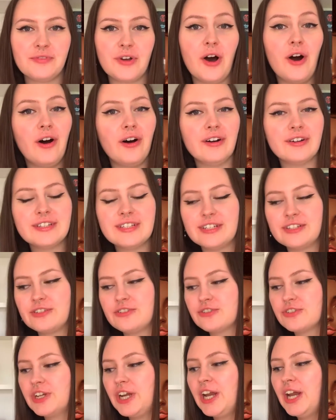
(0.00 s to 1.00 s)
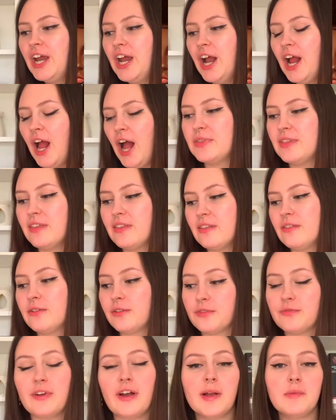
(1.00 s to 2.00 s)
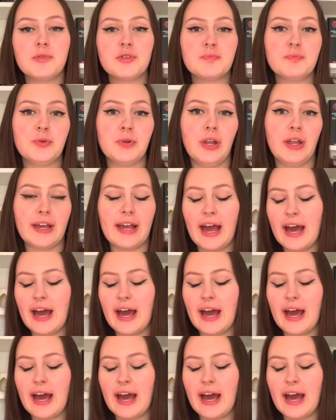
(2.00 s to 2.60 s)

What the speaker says: artistry. This looks very much more like